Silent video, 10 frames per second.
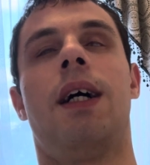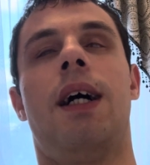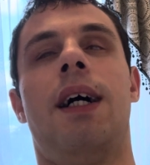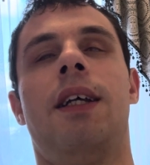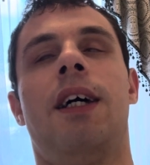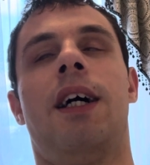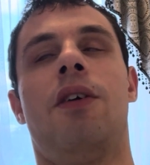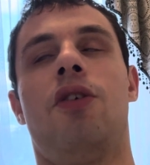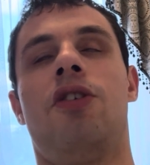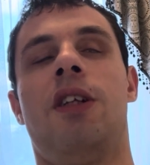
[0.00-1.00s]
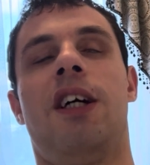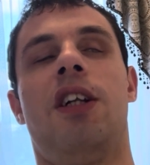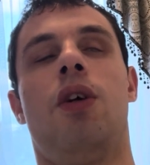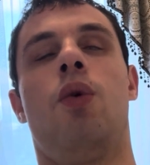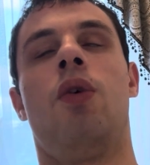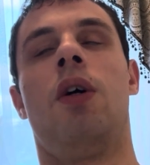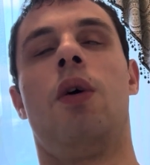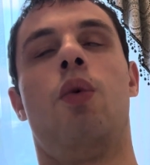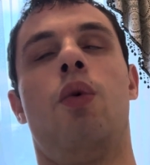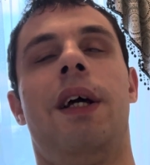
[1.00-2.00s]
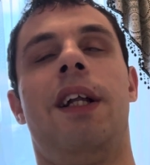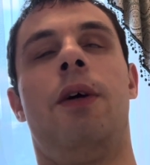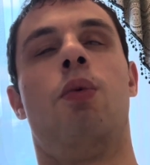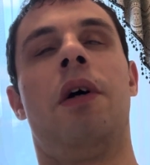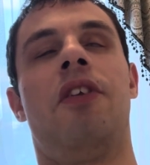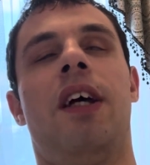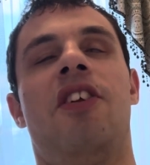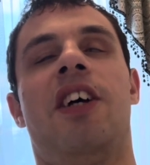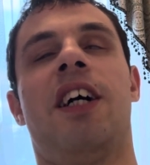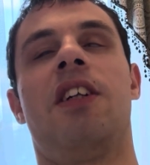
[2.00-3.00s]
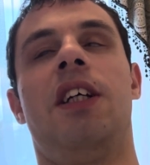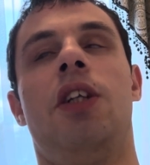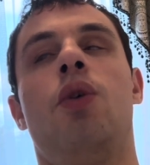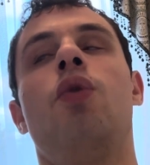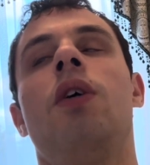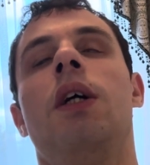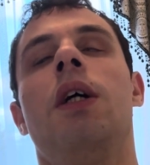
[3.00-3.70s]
I cannot tell you really what's exactly new.